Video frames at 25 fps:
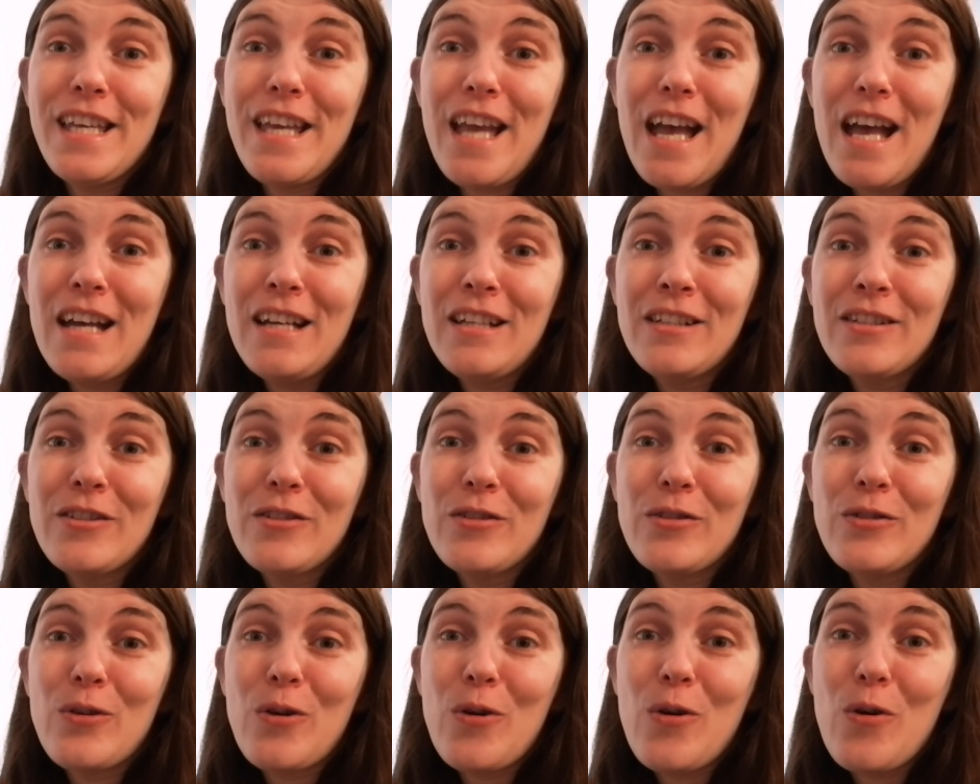Yeah,
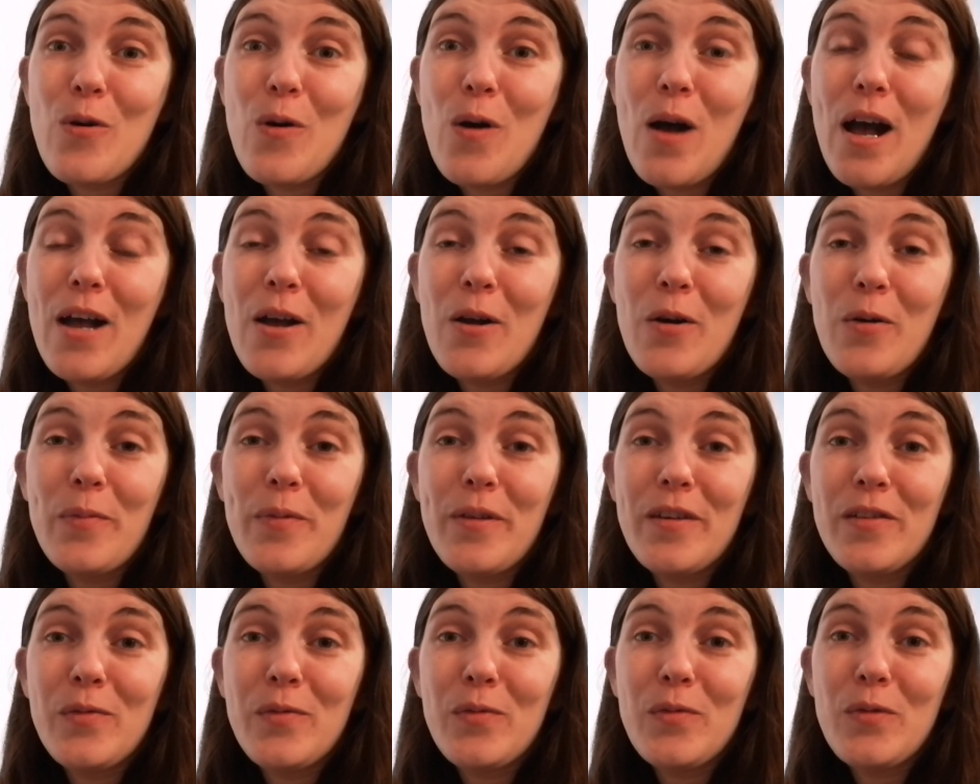so I
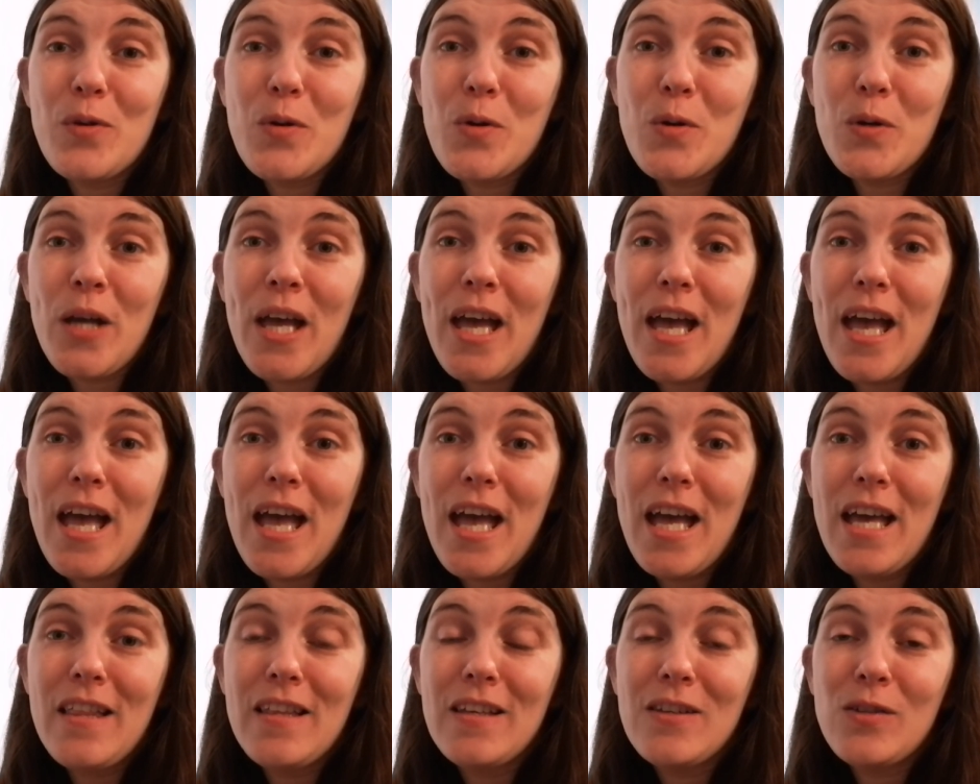hope this was
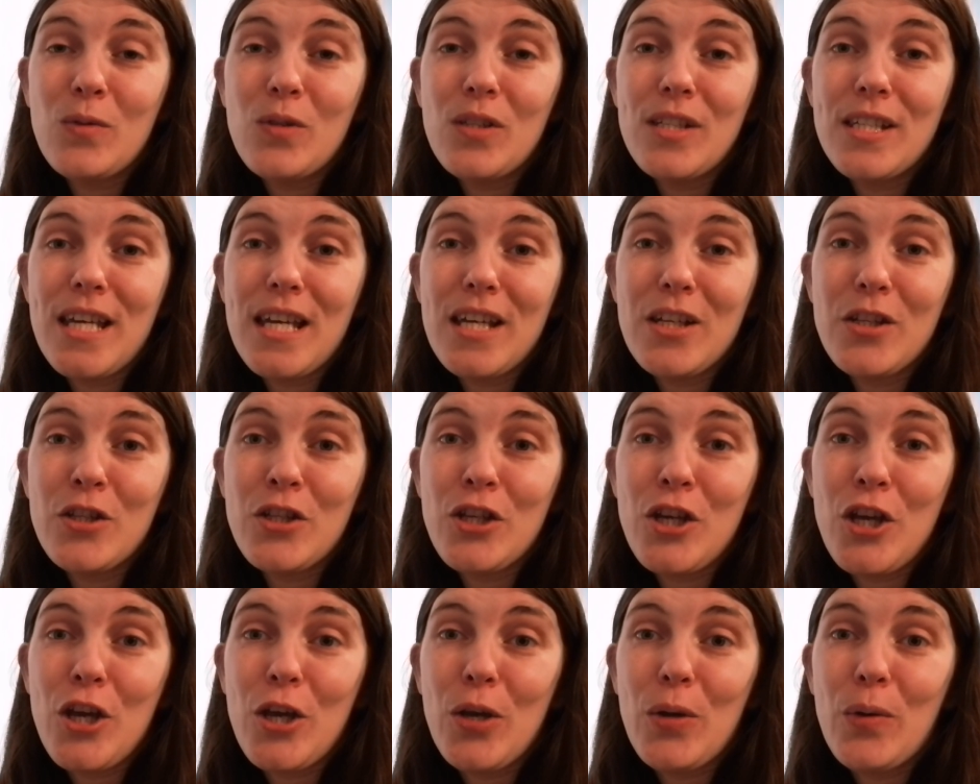okay. This was day
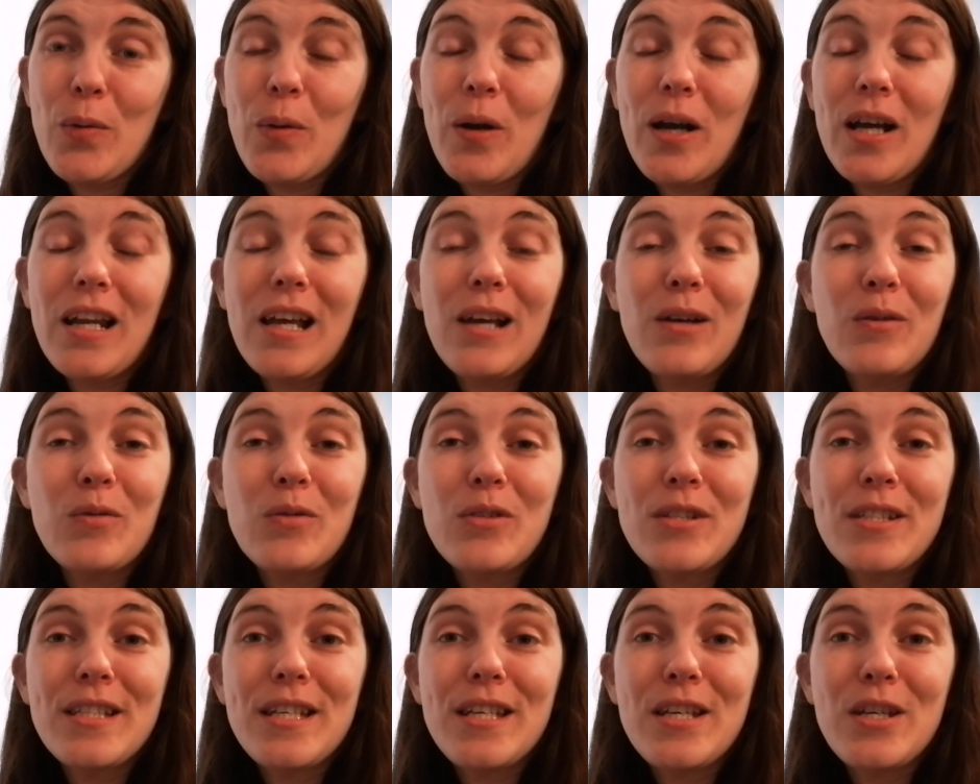2, and I
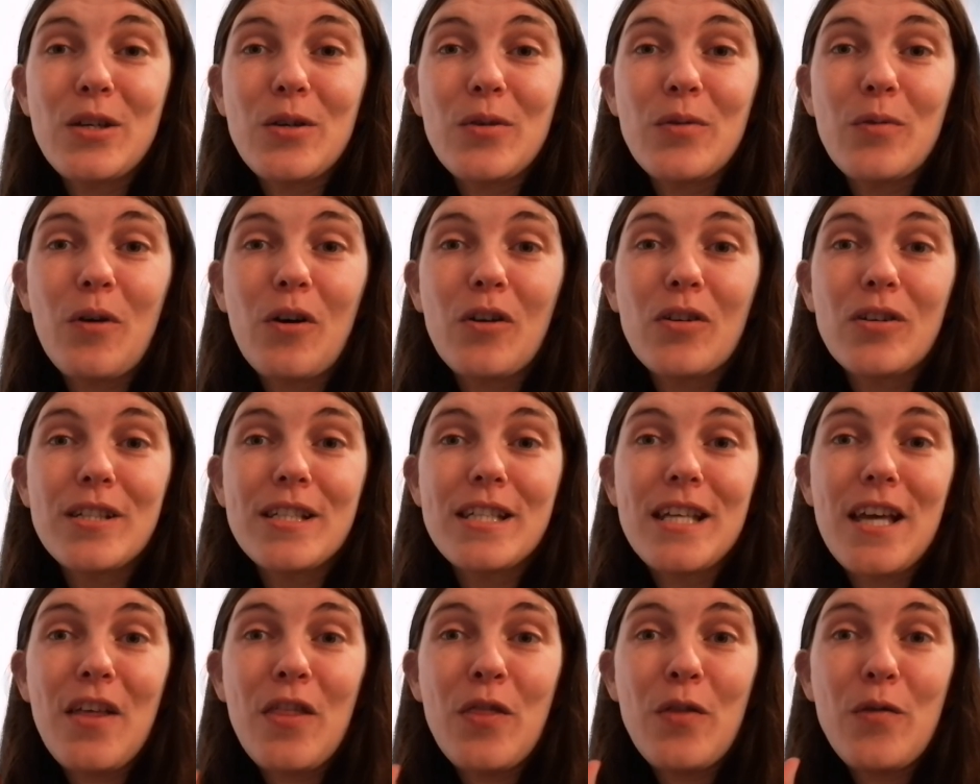will see you on
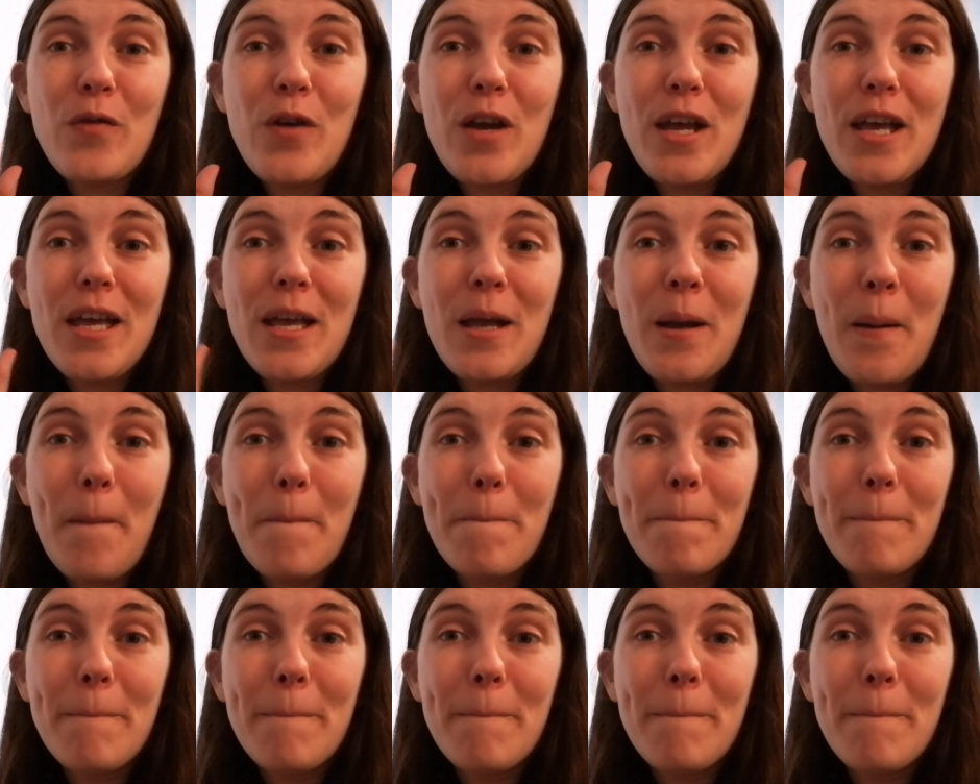day 3.